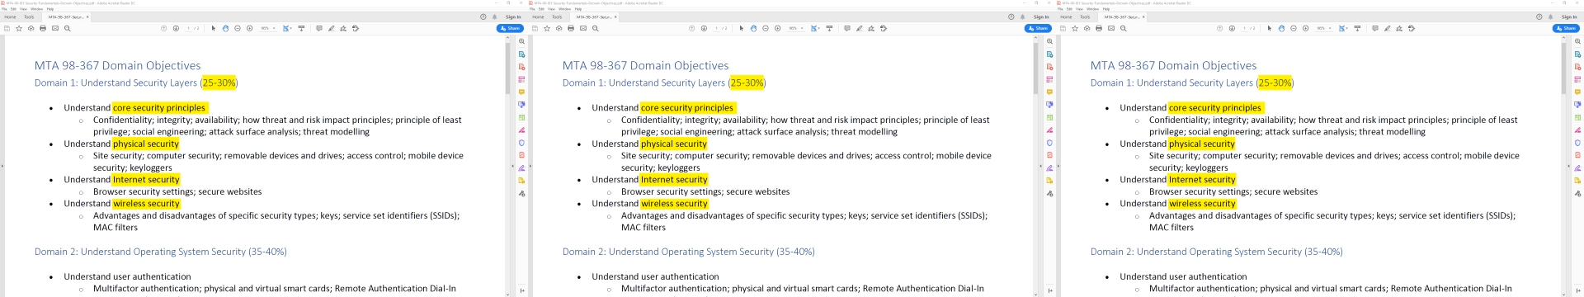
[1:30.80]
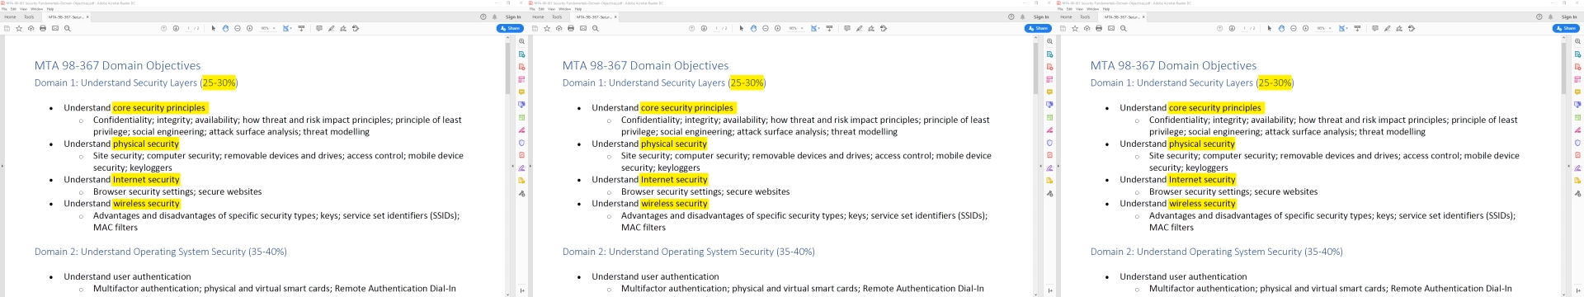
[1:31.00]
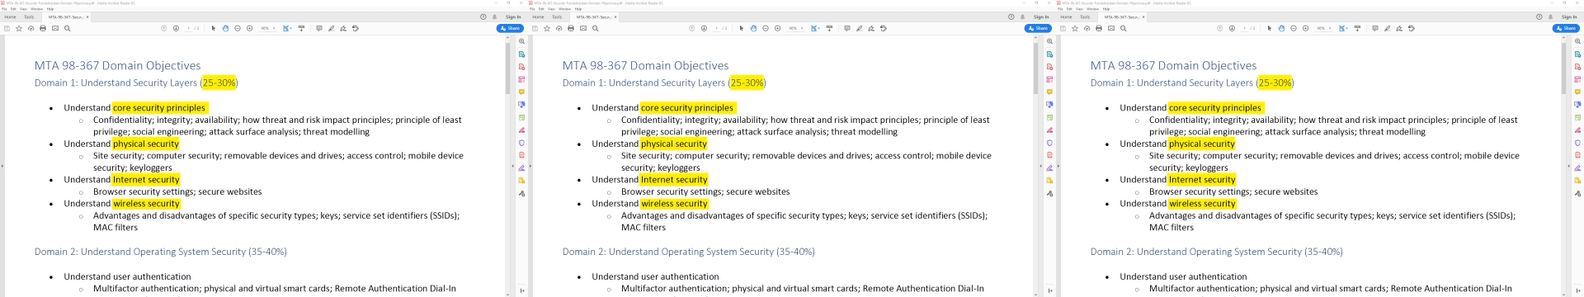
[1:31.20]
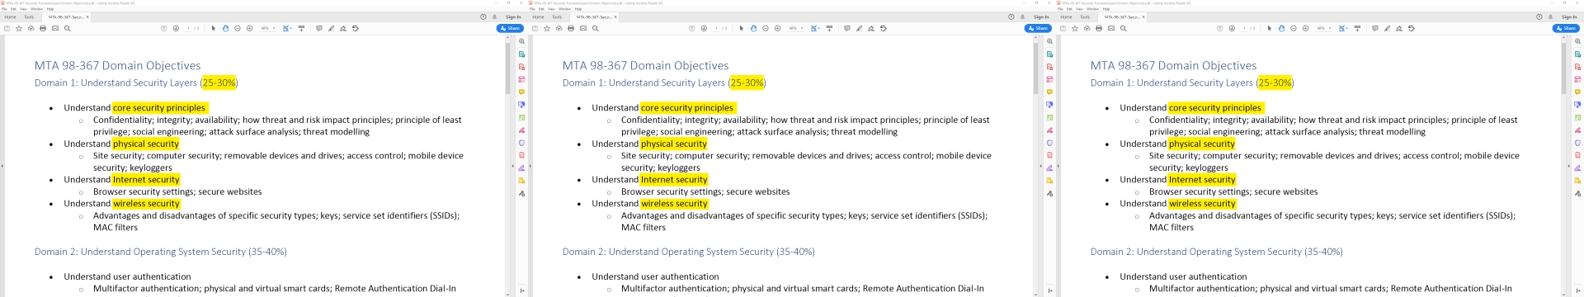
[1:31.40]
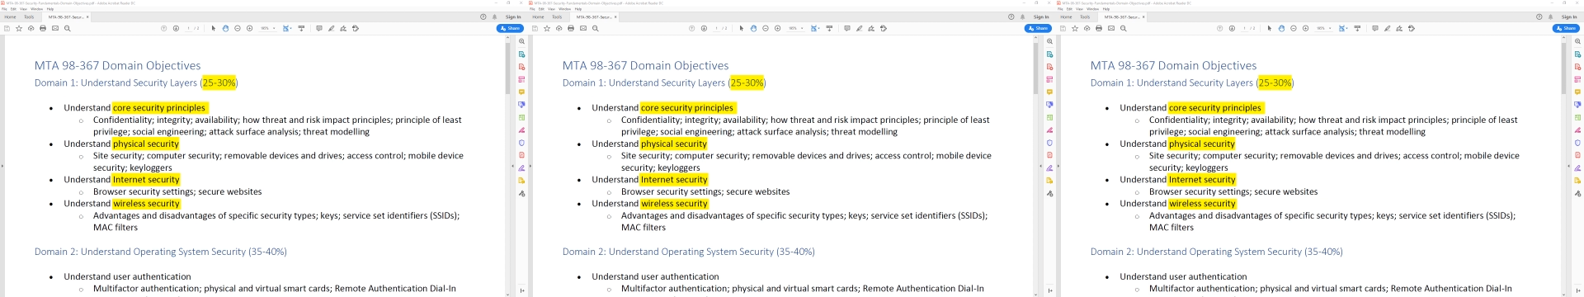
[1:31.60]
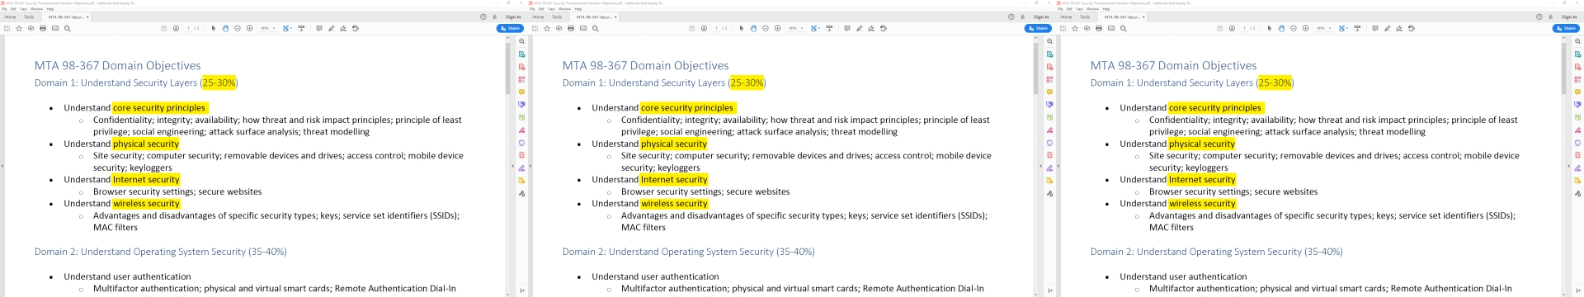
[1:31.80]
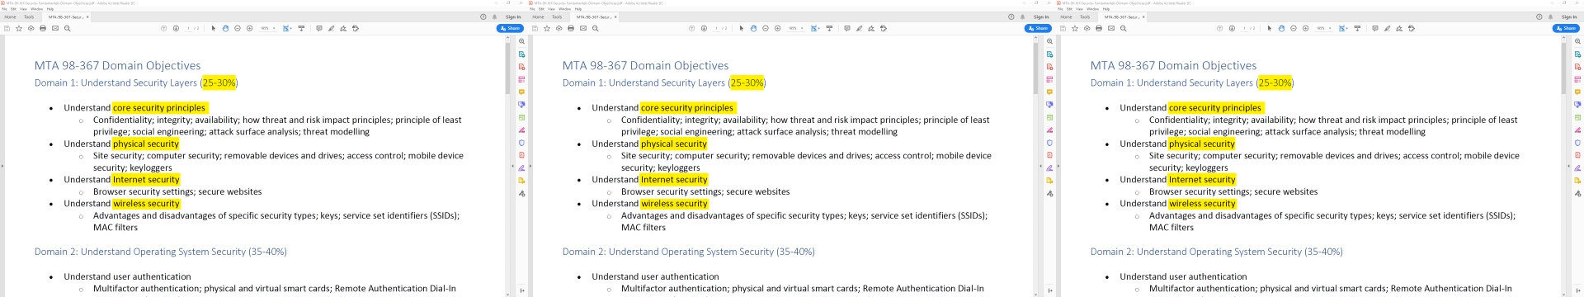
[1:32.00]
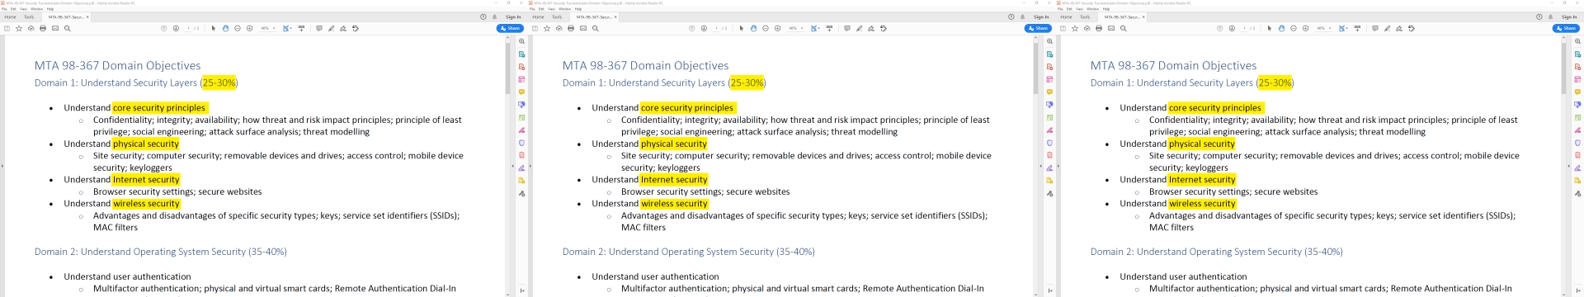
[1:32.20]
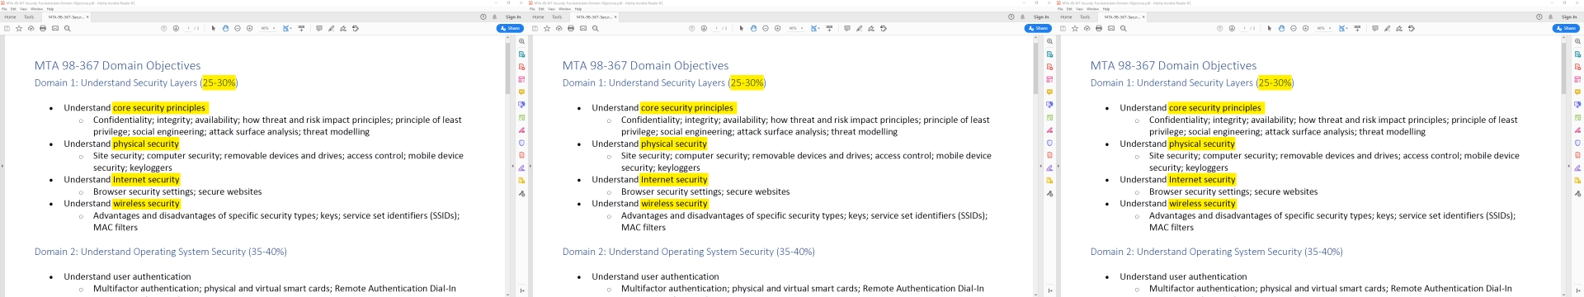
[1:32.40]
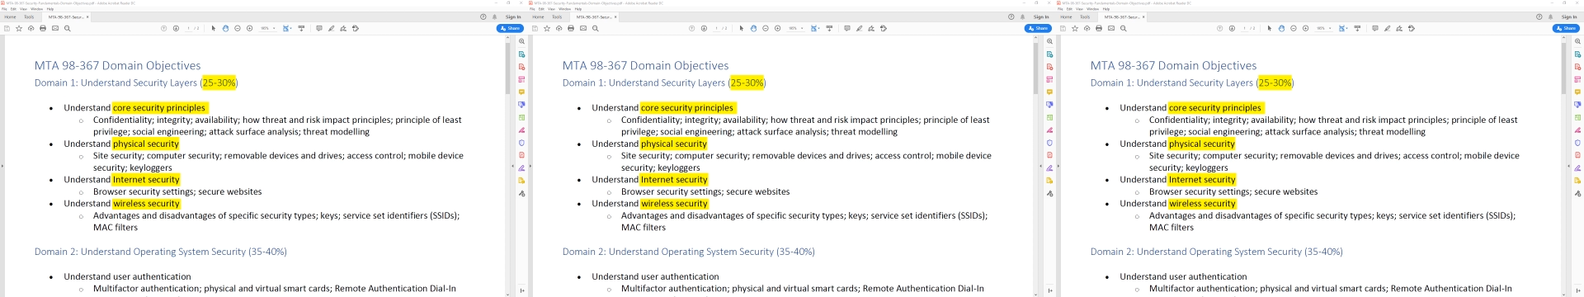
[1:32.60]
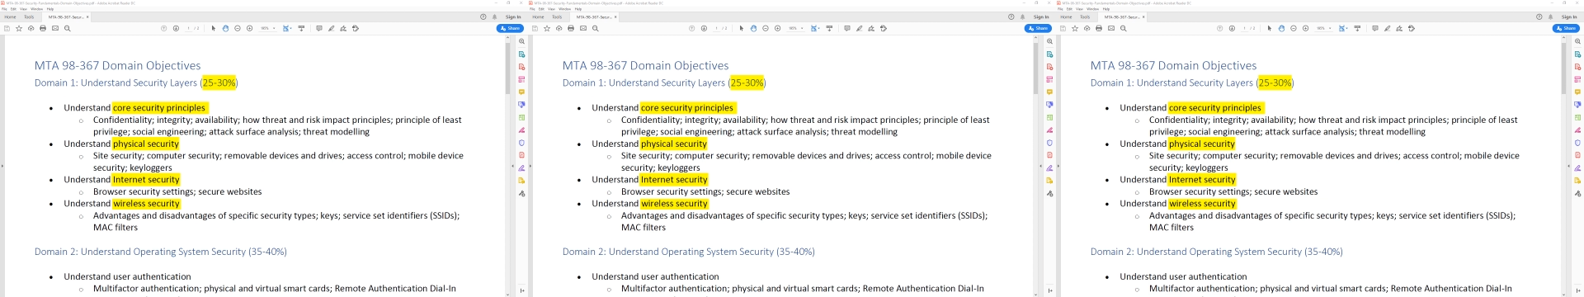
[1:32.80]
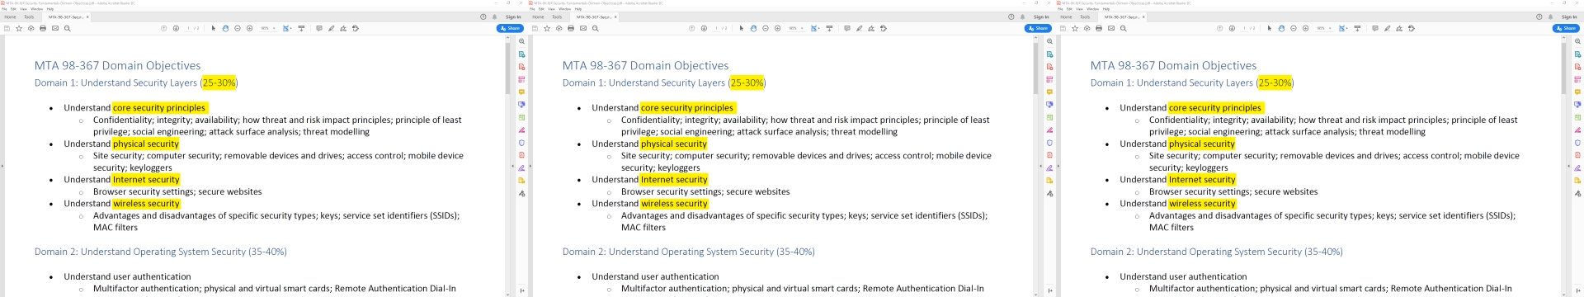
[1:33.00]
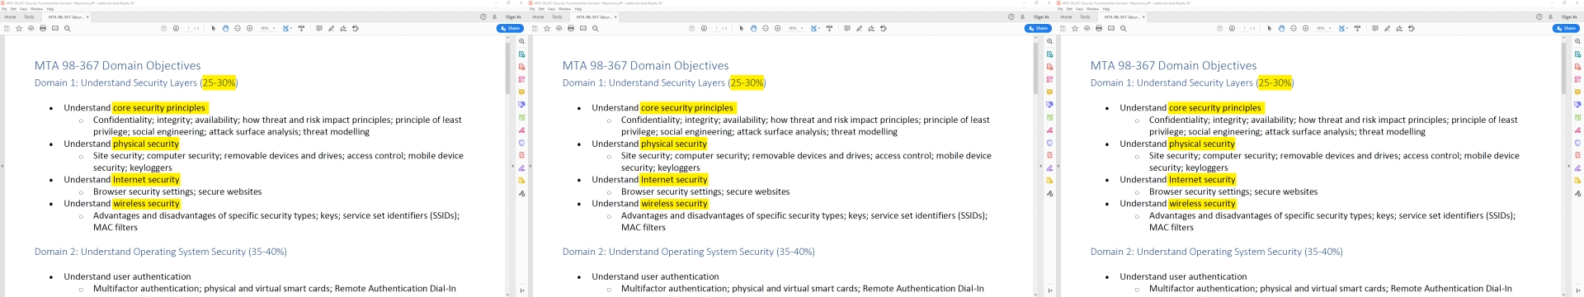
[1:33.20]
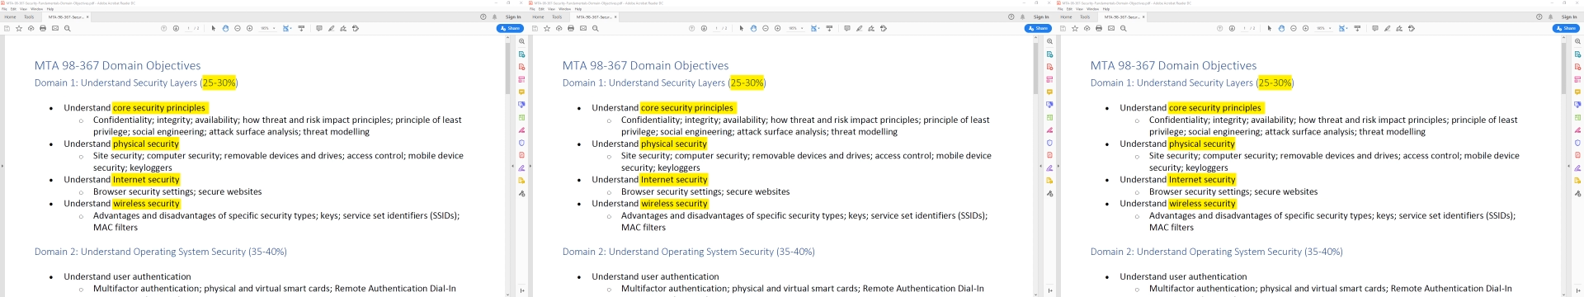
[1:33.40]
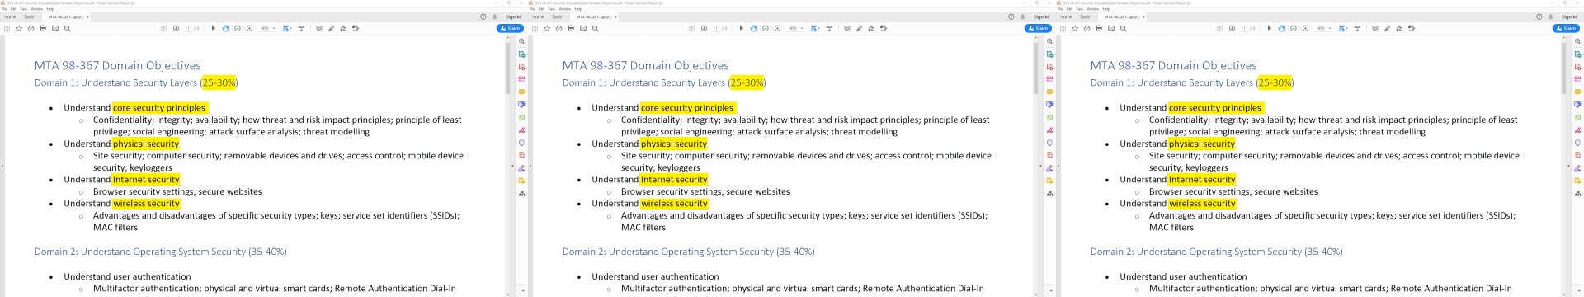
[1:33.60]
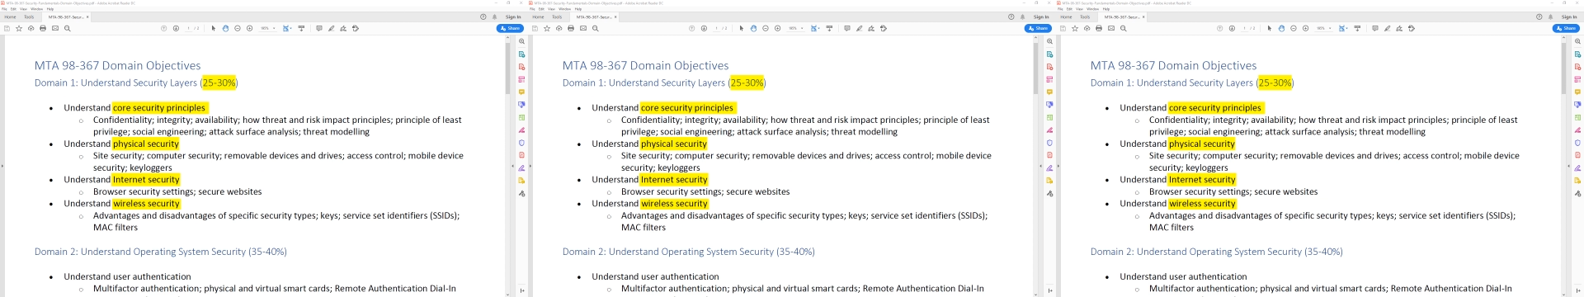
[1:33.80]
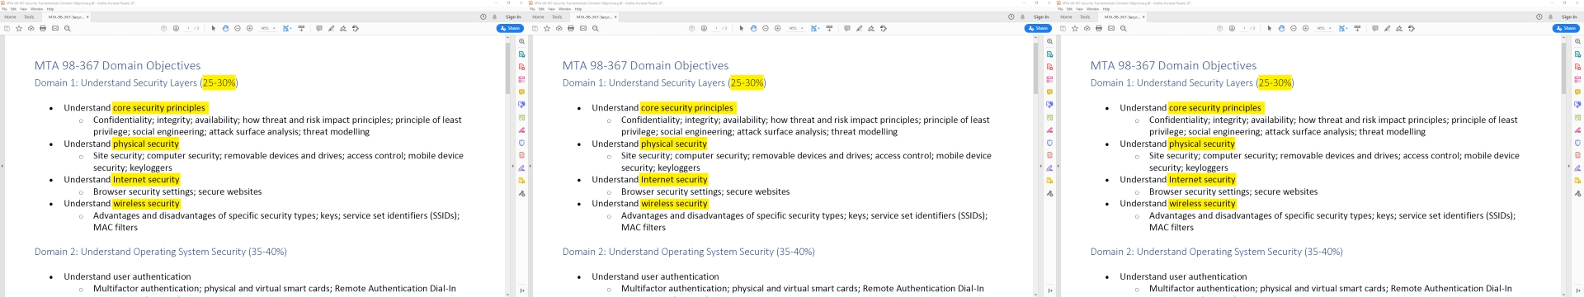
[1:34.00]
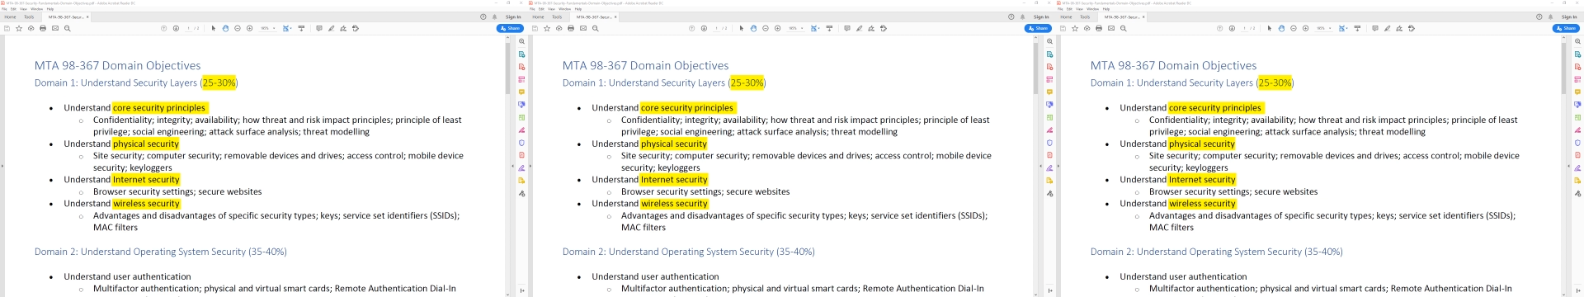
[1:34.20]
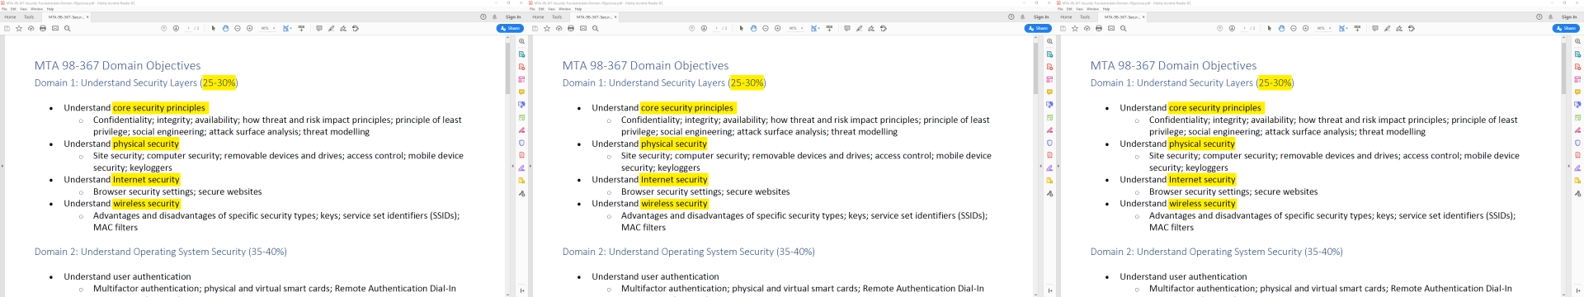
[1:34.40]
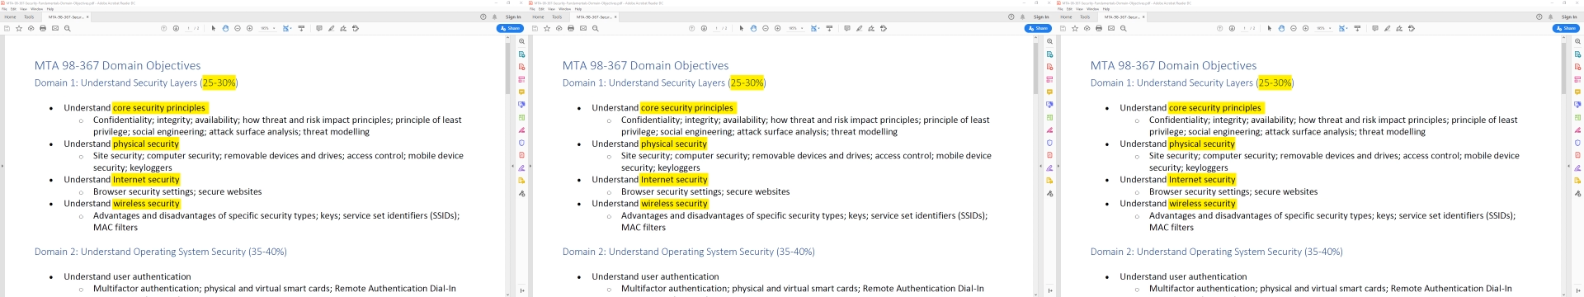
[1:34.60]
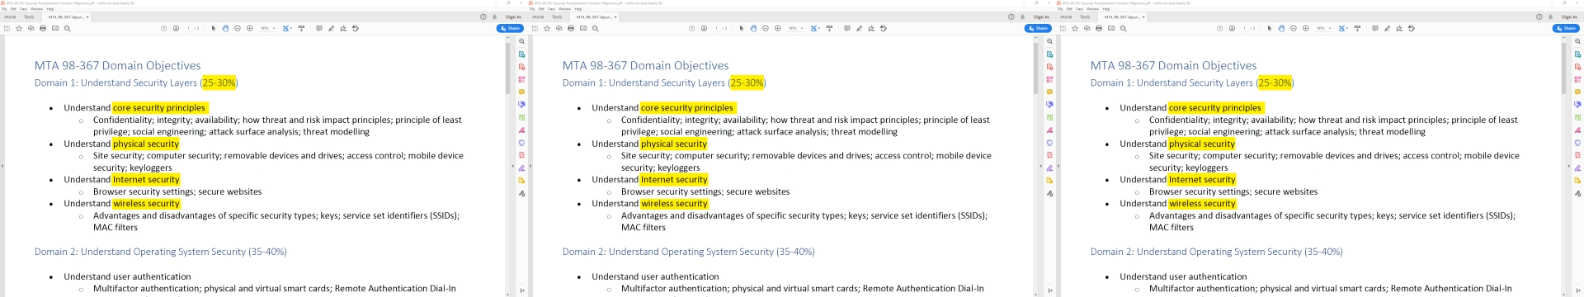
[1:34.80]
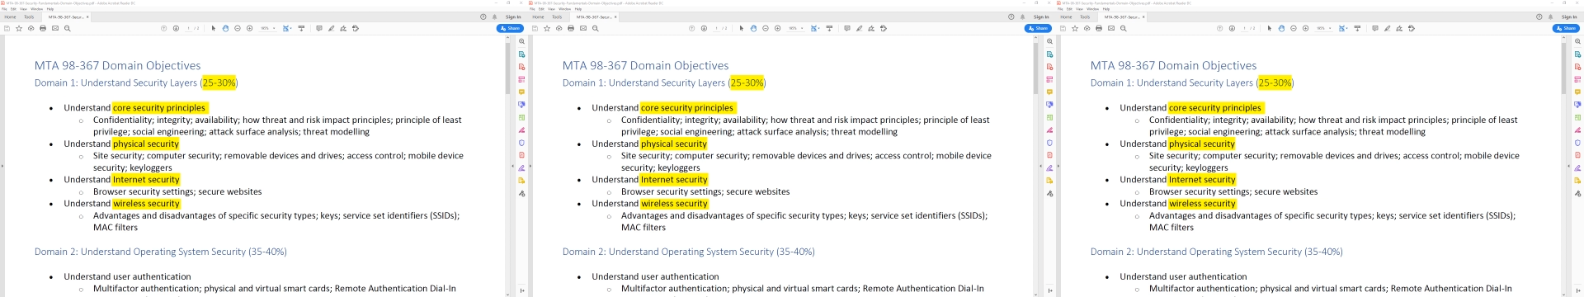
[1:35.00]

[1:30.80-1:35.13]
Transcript: [unreadable: no face in view]